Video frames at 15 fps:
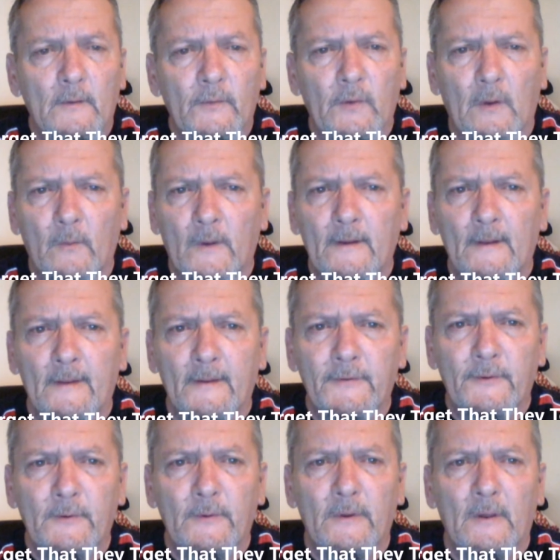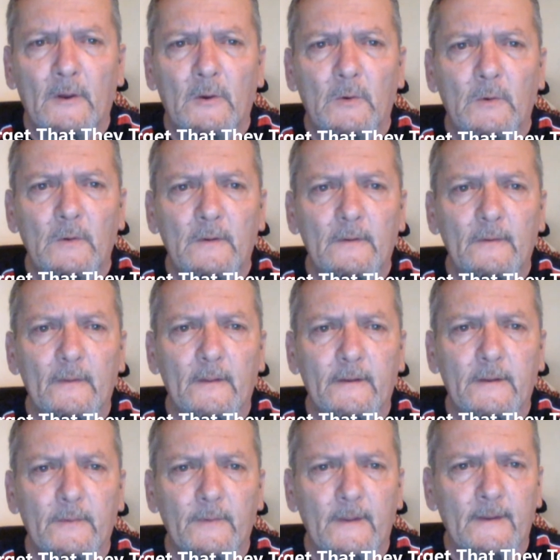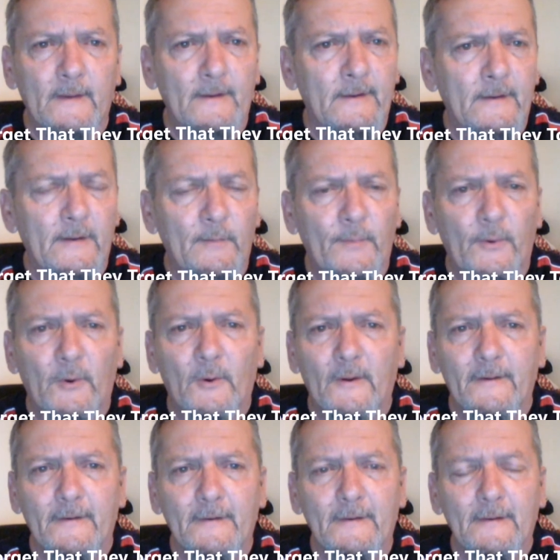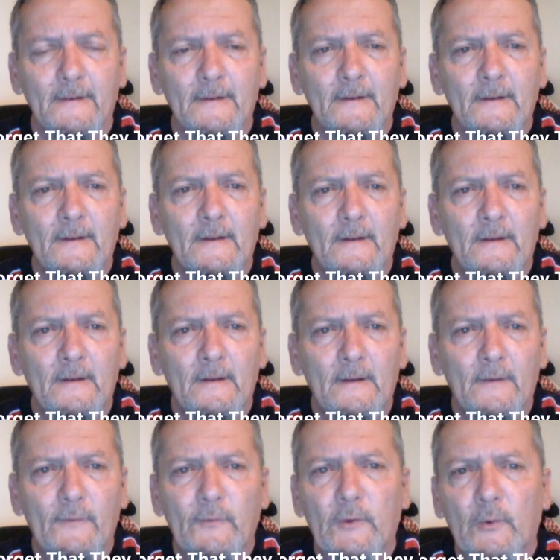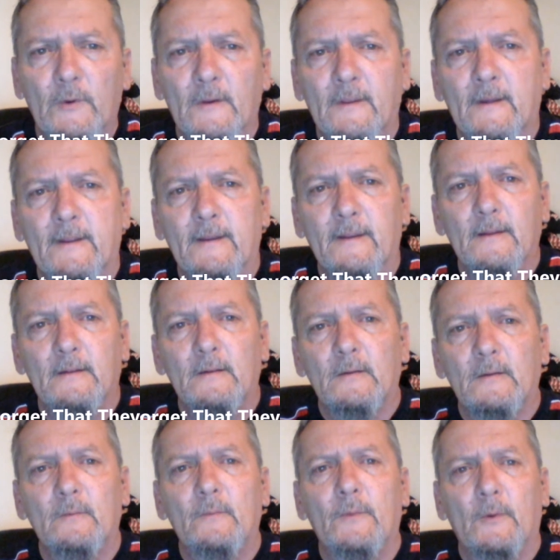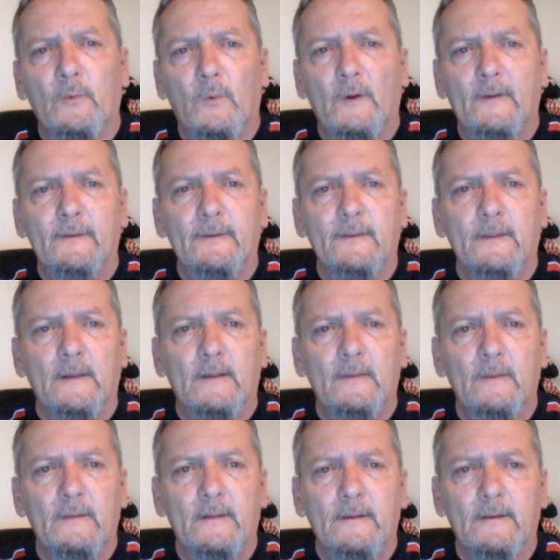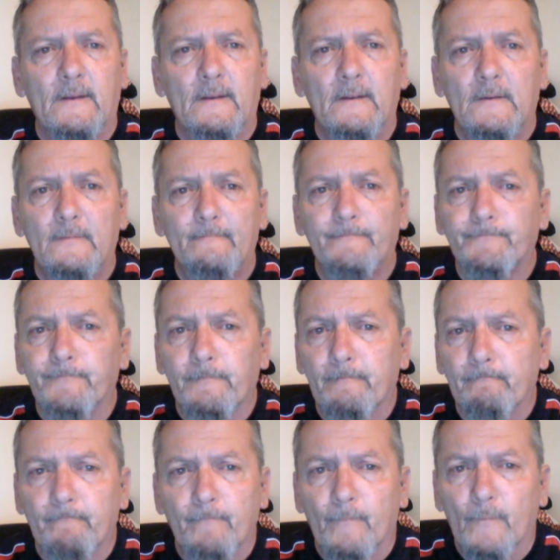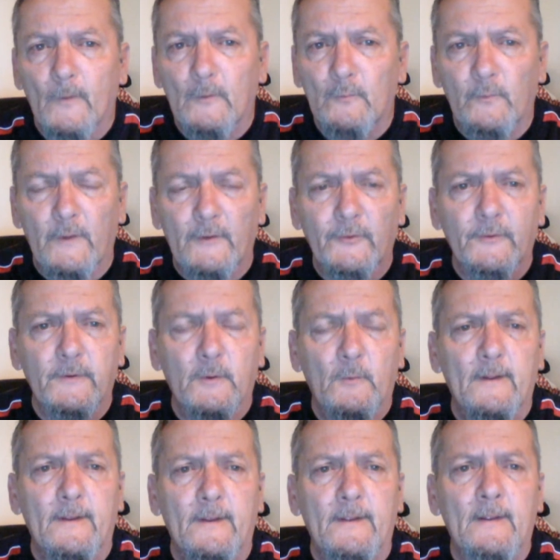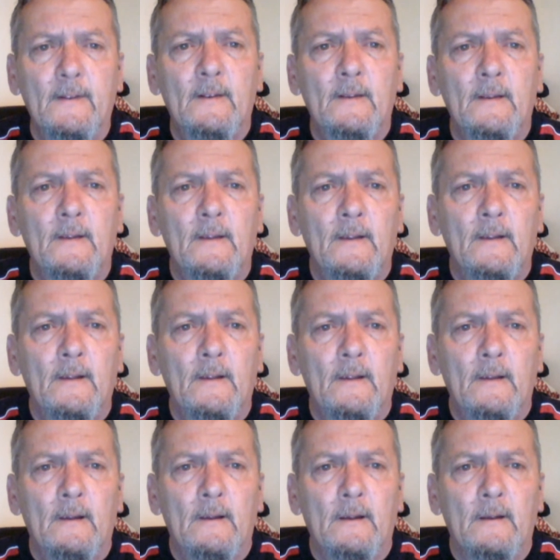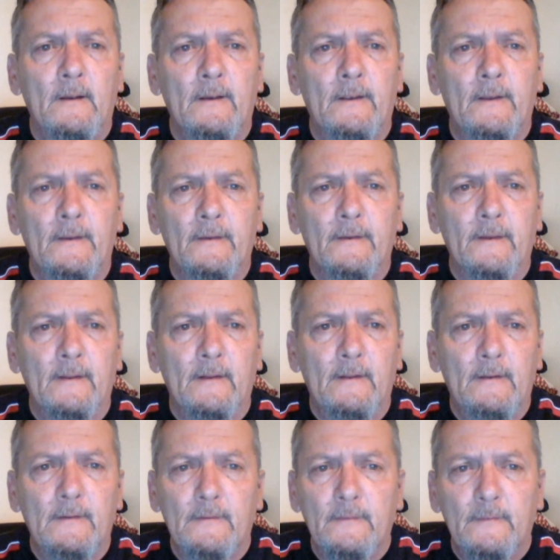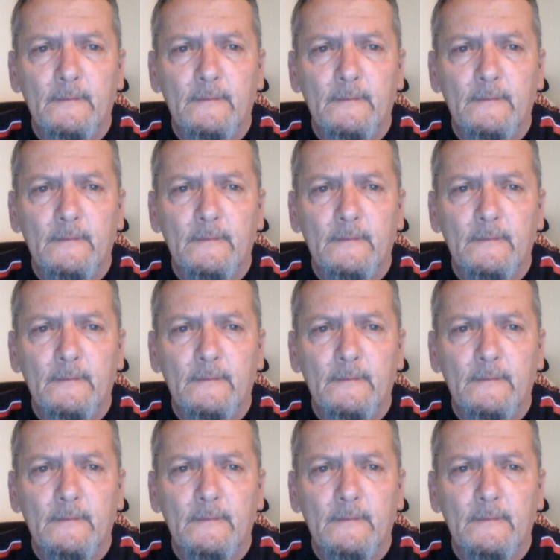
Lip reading: So I want to let you know, but if at any point you were like the one son that ventured away, and the